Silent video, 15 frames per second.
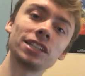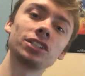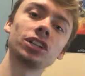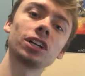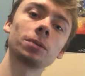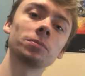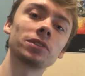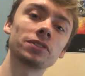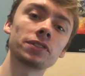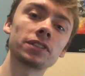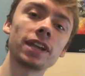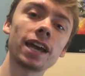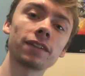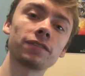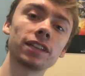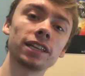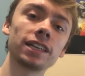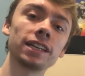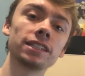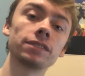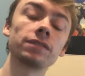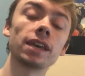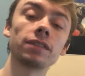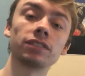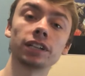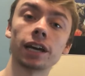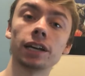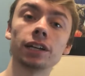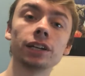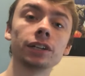Charms as a snack for the kids if they ever
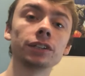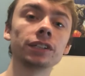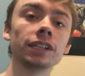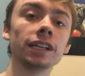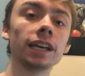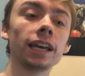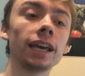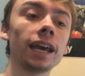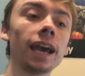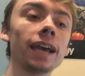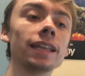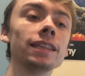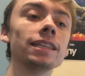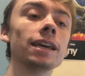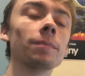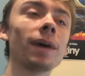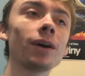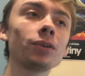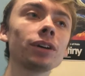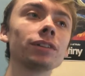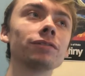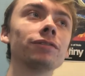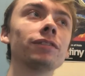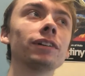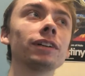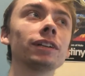got hungry, and the amount of